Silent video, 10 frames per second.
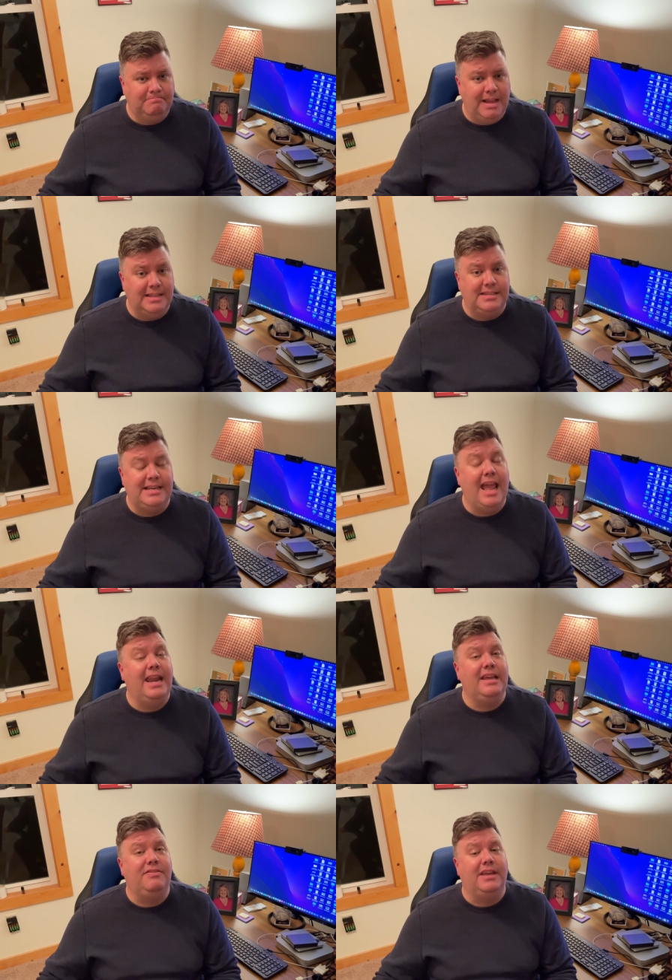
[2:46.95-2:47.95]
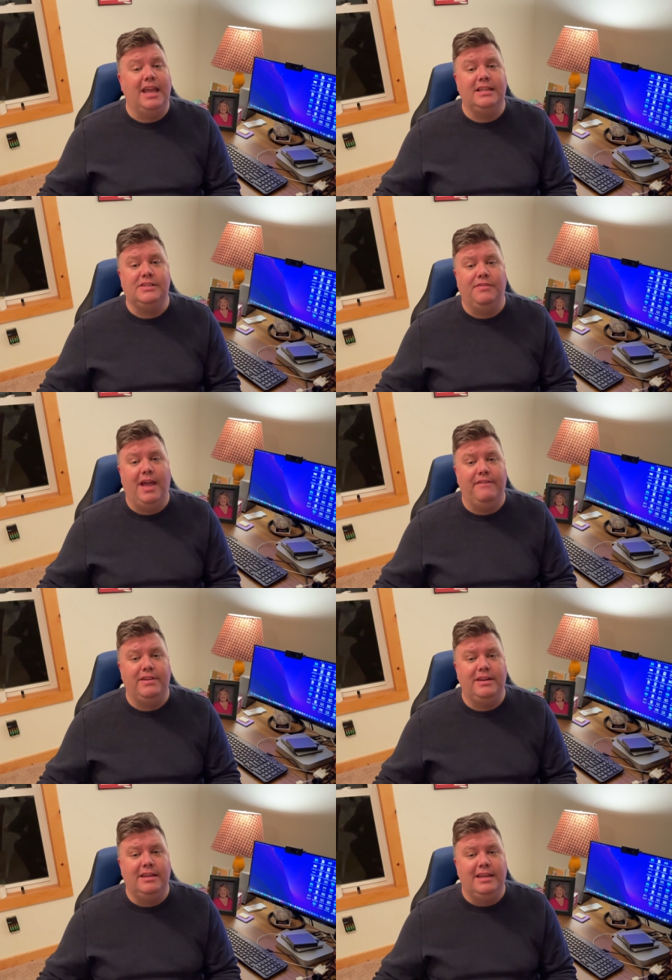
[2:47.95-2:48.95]
And standing at the gates of
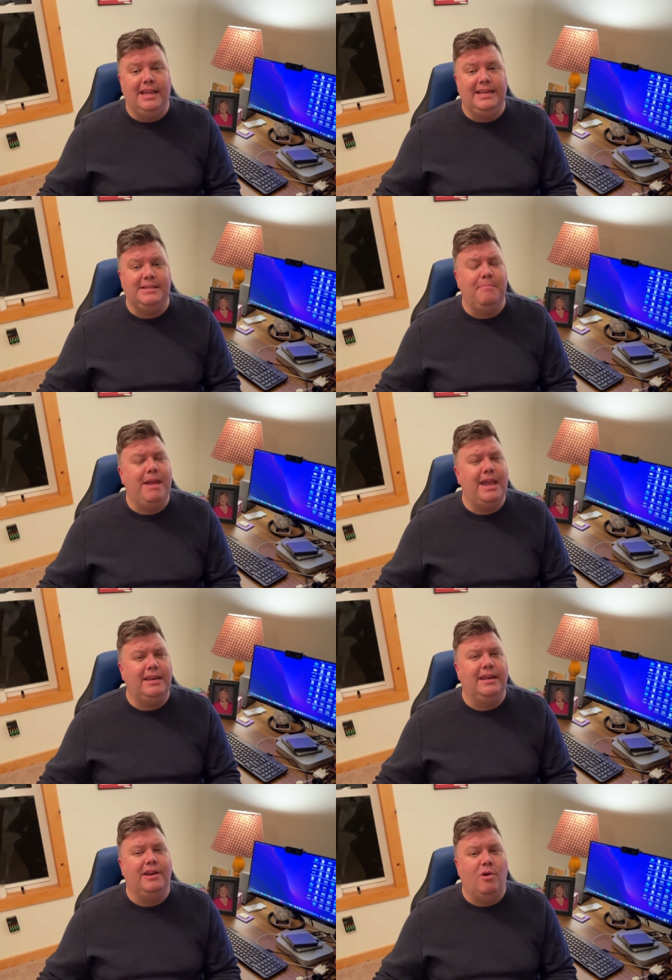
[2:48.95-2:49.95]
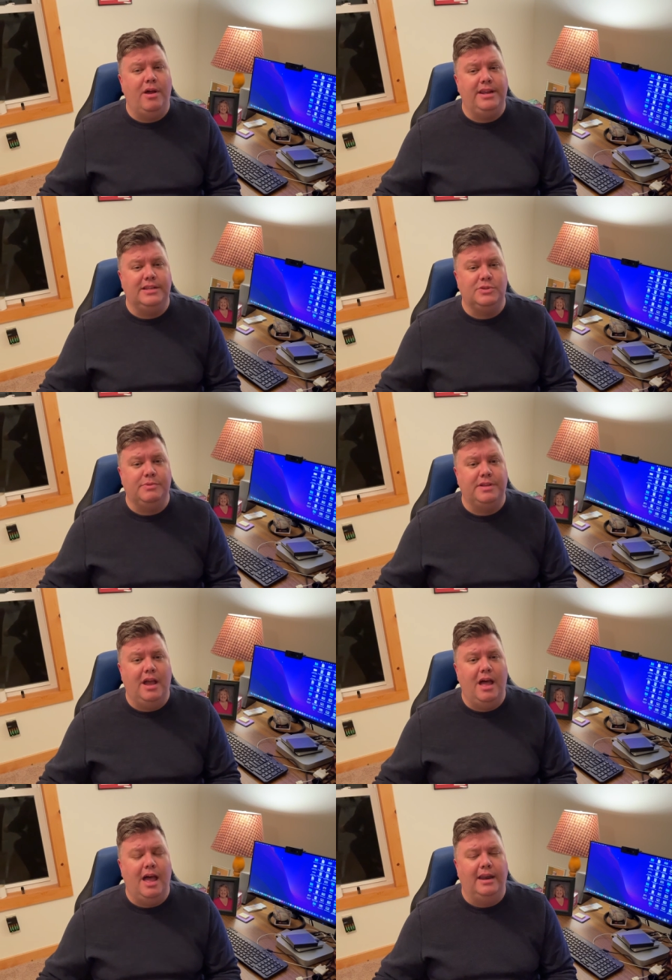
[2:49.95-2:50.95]
heaven, he demanded an audience with
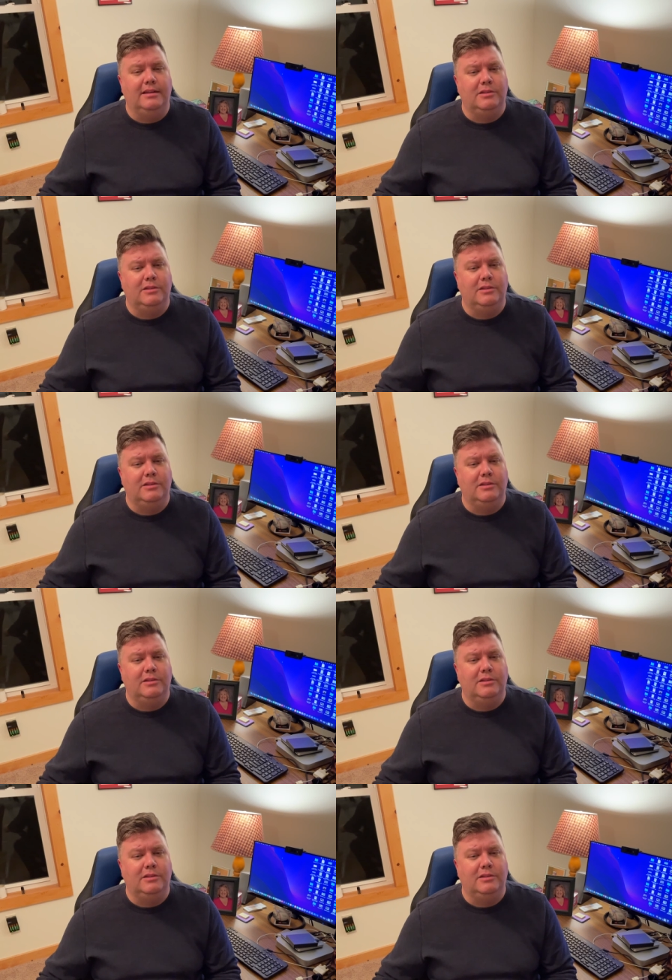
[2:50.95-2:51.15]
God.